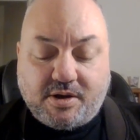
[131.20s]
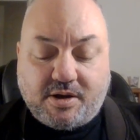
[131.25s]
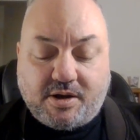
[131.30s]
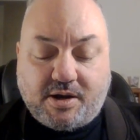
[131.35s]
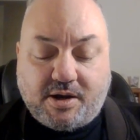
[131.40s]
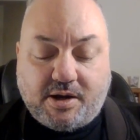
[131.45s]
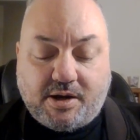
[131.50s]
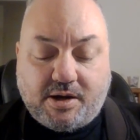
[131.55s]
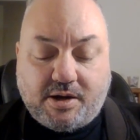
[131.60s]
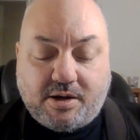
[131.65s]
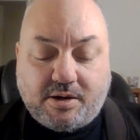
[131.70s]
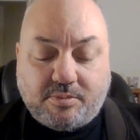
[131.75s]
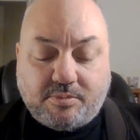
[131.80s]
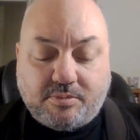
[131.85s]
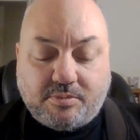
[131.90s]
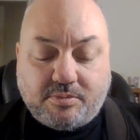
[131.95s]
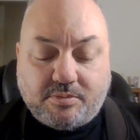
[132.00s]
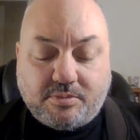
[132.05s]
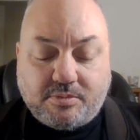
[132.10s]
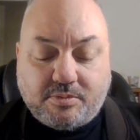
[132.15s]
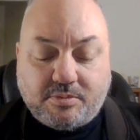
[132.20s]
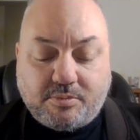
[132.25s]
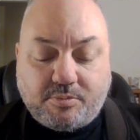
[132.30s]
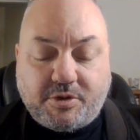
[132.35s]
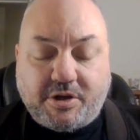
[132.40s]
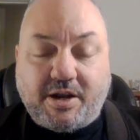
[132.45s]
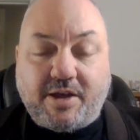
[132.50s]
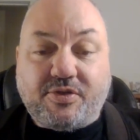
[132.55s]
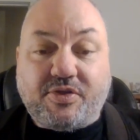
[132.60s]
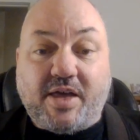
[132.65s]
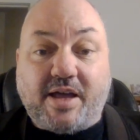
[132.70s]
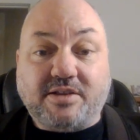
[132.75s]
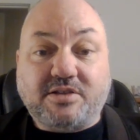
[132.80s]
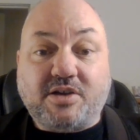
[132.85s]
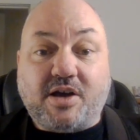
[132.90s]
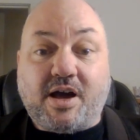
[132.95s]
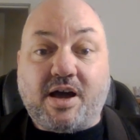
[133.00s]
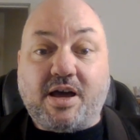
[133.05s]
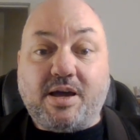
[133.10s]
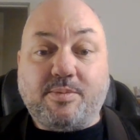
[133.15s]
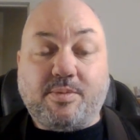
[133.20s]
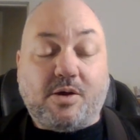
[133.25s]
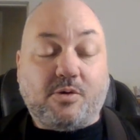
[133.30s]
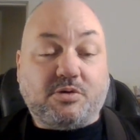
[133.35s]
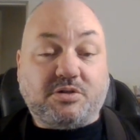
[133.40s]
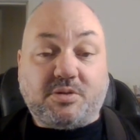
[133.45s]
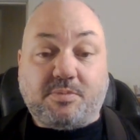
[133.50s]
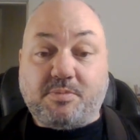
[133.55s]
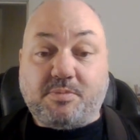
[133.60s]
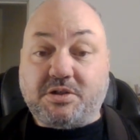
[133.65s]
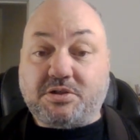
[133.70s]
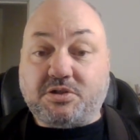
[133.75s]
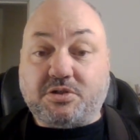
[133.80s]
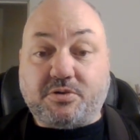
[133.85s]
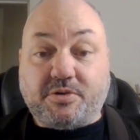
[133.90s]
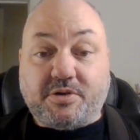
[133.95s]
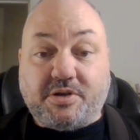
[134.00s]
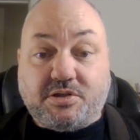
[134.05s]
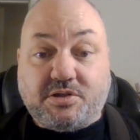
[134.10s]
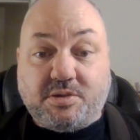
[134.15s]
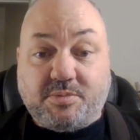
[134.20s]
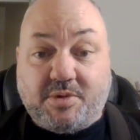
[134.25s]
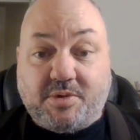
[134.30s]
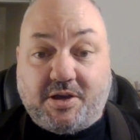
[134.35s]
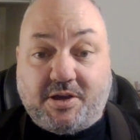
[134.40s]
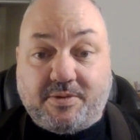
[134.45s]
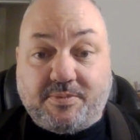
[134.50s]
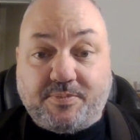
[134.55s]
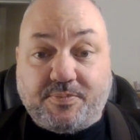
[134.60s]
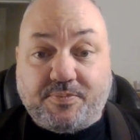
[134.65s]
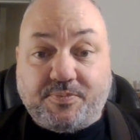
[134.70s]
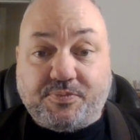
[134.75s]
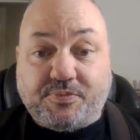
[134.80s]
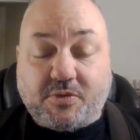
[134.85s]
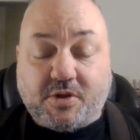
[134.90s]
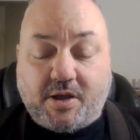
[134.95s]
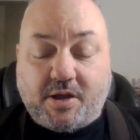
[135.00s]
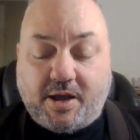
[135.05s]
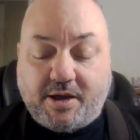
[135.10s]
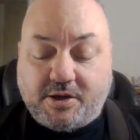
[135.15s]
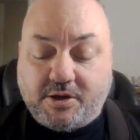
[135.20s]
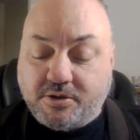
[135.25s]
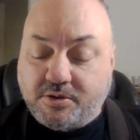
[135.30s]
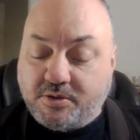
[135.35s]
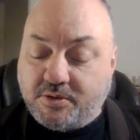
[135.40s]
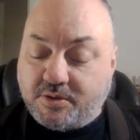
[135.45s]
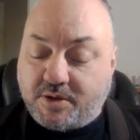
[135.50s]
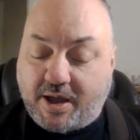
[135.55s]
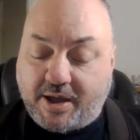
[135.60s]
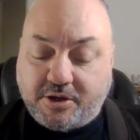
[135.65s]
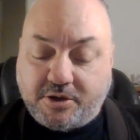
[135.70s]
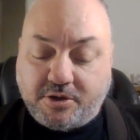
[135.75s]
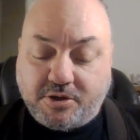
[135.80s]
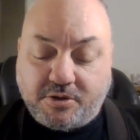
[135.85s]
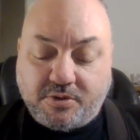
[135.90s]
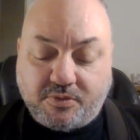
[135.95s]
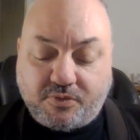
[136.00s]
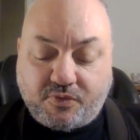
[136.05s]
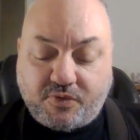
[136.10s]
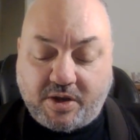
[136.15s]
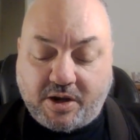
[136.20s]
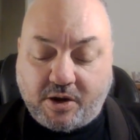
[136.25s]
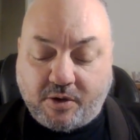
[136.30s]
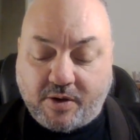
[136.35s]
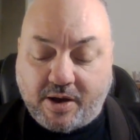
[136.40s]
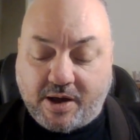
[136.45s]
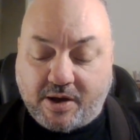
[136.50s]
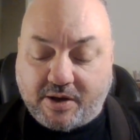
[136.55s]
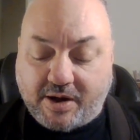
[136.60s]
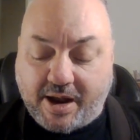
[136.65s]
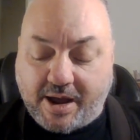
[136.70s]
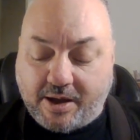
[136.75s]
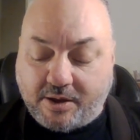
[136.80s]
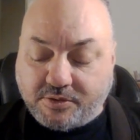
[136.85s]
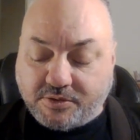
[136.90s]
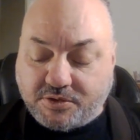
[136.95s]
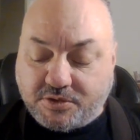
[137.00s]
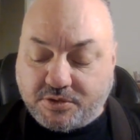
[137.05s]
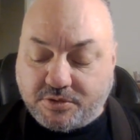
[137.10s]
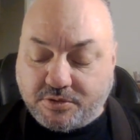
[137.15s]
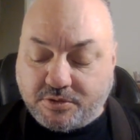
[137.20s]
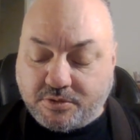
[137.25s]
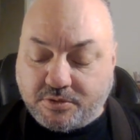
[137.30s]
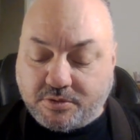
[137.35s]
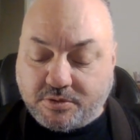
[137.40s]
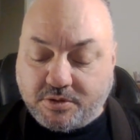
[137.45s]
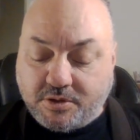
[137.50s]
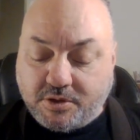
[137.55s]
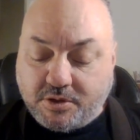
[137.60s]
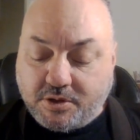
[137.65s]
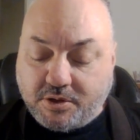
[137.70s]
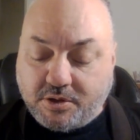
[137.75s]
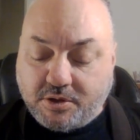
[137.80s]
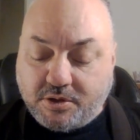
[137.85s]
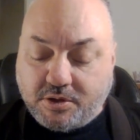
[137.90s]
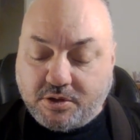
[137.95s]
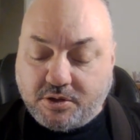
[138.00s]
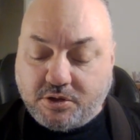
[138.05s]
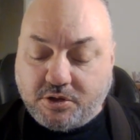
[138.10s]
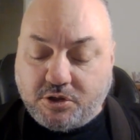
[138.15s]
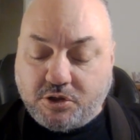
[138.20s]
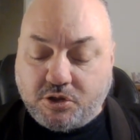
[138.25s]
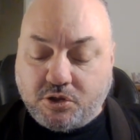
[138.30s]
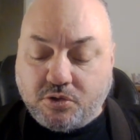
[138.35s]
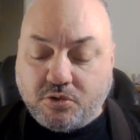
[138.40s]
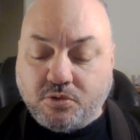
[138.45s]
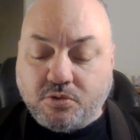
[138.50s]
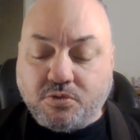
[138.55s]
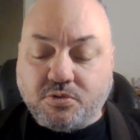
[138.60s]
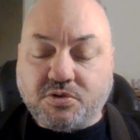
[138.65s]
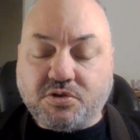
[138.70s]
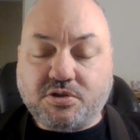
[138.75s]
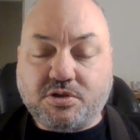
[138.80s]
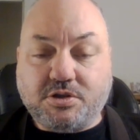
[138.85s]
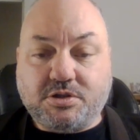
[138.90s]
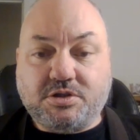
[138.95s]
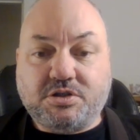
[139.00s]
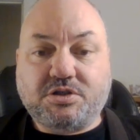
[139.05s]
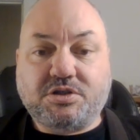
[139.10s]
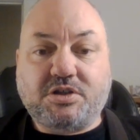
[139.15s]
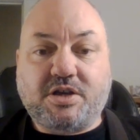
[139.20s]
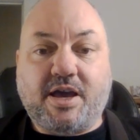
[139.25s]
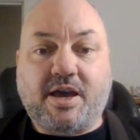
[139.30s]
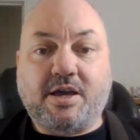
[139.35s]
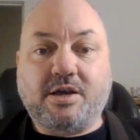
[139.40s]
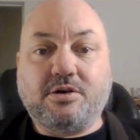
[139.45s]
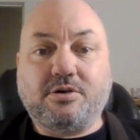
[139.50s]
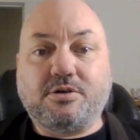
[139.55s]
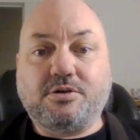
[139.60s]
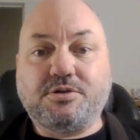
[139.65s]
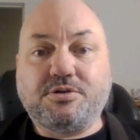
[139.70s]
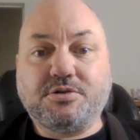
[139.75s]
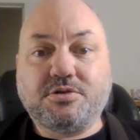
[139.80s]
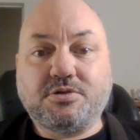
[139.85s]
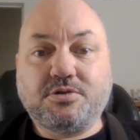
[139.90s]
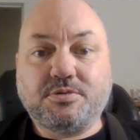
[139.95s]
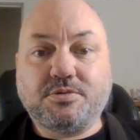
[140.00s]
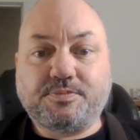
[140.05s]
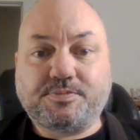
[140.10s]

But at that time, it was a mystery to me. I couldn't figure out how to use the scales